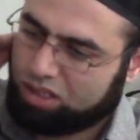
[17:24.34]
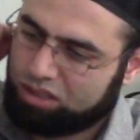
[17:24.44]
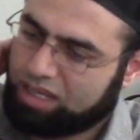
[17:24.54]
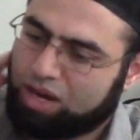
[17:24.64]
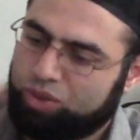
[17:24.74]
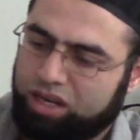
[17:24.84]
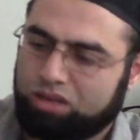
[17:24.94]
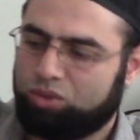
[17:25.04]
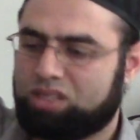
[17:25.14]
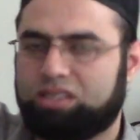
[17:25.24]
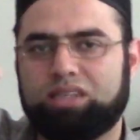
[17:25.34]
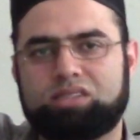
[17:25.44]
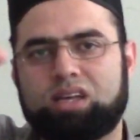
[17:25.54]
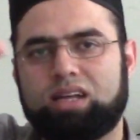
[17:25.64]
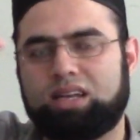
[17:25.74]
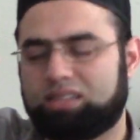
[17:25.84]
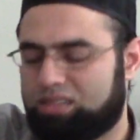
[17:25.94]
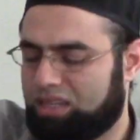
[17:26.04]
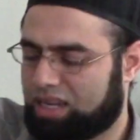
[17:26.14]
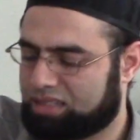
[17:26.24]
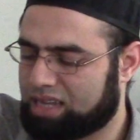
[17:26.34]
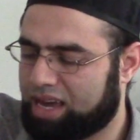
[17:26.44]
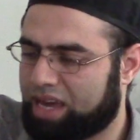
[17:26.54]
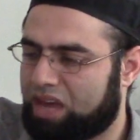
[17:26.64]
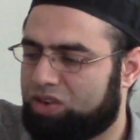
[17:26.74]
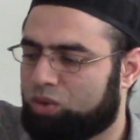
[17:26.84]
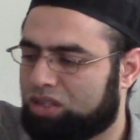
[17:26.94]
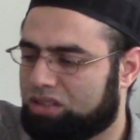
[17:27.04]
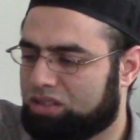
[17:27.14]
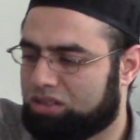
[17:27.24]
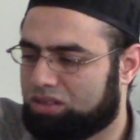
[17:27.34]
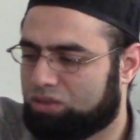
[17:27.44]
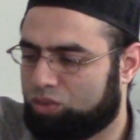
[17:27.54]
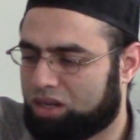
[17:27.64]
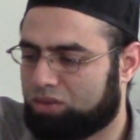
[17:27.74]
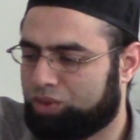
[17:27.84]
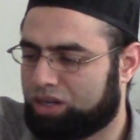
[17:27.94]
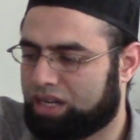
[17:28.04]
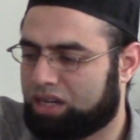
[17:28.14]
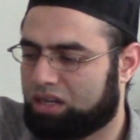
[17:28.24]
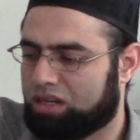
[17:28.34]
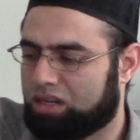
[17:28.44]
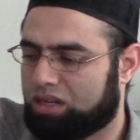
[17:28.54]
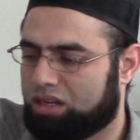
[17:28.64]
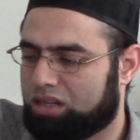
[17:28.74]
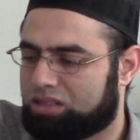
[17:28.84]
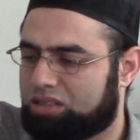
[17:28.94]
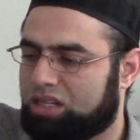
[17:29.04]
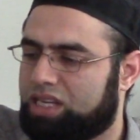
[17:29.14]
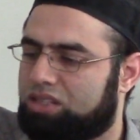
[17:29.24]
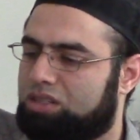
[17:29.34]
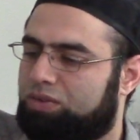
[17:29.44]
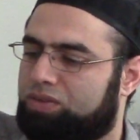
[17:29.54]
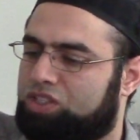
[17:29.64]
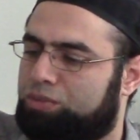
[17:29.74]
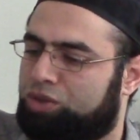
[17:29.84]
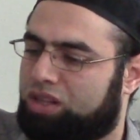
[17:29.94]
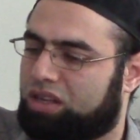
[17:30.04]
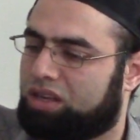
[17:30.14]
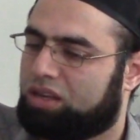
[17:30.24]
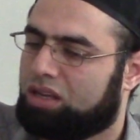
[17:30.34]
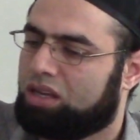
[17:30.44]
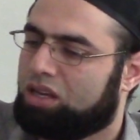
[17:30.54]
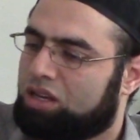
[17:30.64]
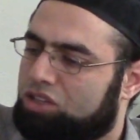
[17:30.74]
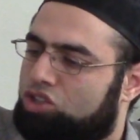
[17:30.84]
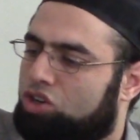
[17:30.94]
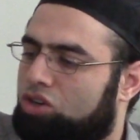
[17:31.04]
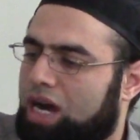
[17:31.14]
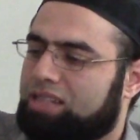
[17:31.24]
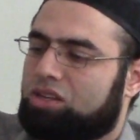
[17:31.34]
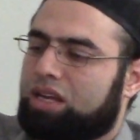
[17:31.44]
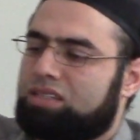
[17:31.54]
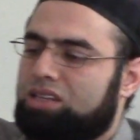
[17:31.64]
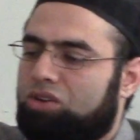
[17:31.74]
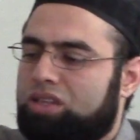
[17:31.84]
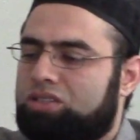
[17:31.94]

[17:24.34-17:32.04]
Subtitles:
Now we'll see sad and sin and zai. Everyone we're gonna study it separately. So as you can see on the